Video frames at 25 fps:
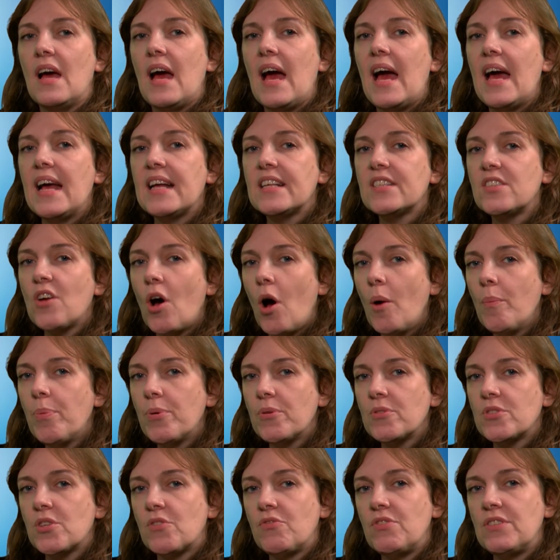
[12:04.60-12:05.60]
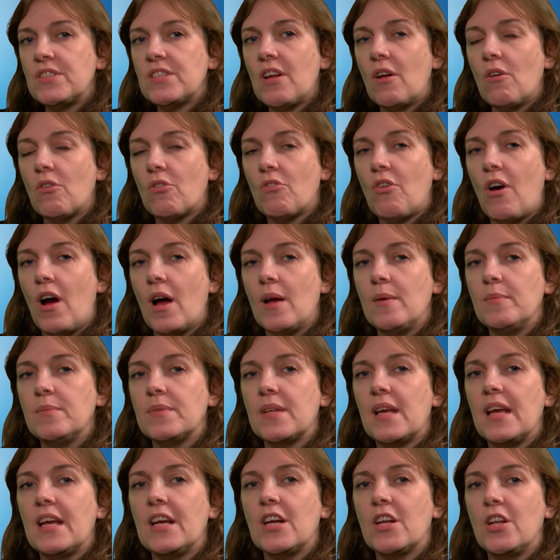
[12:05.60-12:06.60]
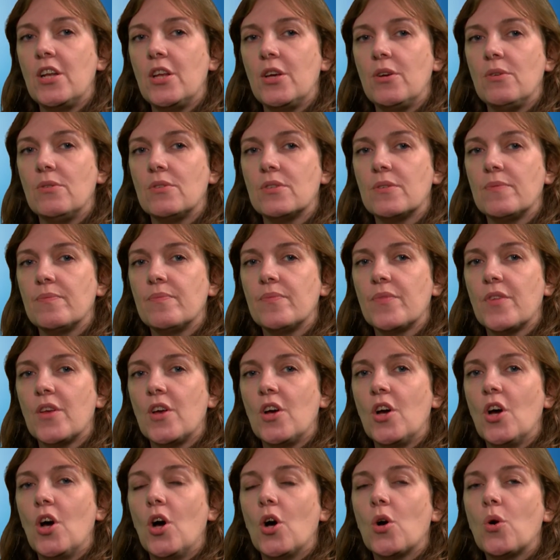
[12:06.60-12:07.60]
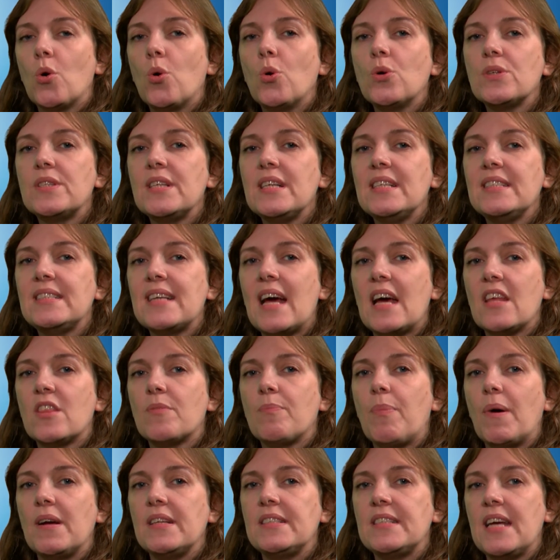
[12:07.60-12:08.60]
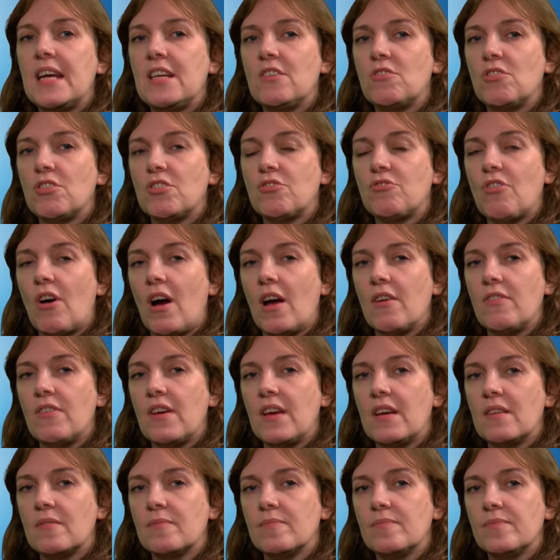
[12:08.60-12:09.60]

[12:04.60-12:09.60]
Examples of result crimes include causing death by dangerous driving.